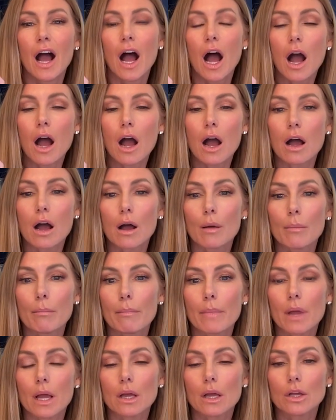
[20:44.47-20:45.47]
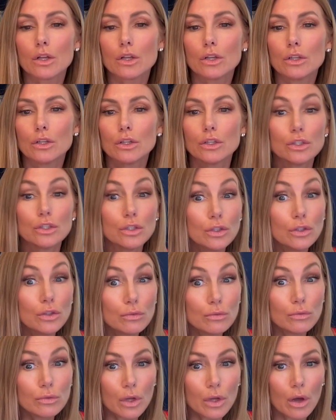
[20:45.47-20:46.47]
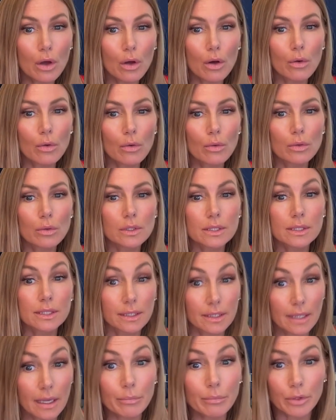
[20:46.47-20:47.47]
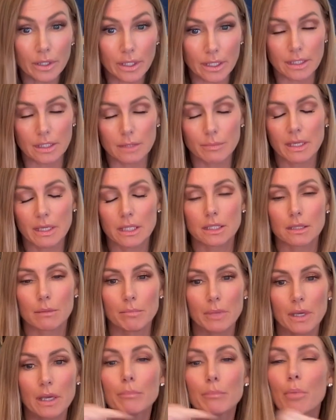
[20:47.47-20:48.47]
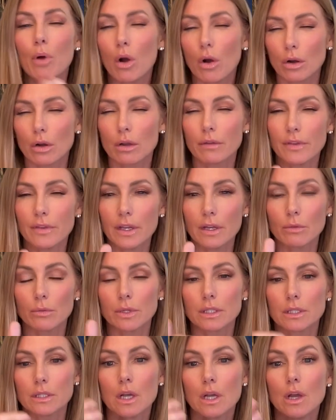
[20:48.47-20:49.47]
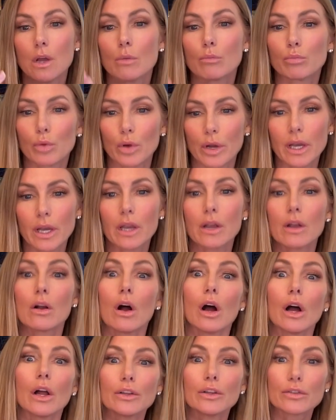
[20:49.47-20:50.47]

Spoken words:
um, do you know celebrities? Because a big part of it was bringing on your